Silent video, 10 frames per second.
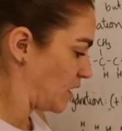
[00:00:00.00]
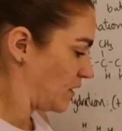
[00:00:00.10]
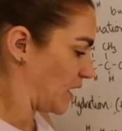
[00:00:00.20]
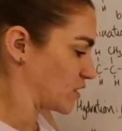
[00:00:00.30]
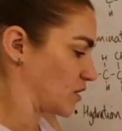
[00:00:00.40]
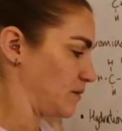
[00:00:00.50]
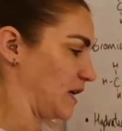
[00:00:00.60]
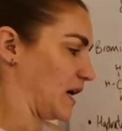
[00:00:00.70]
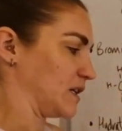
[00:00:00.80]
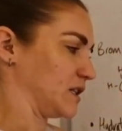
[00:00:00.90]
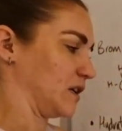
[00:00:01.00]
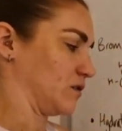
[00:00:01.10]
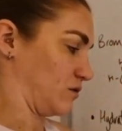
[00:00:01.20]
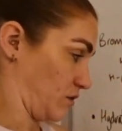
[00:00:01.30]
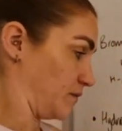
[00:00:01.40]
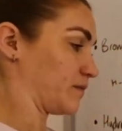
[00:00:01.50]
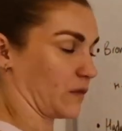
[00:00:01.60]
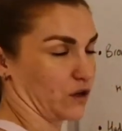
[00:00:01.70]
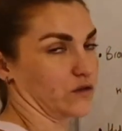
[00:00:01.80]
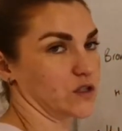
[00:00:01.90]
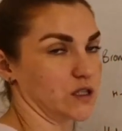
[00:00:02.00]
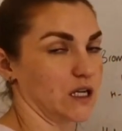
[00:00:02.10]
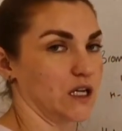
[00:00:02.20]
that's going to be adding, or obviously the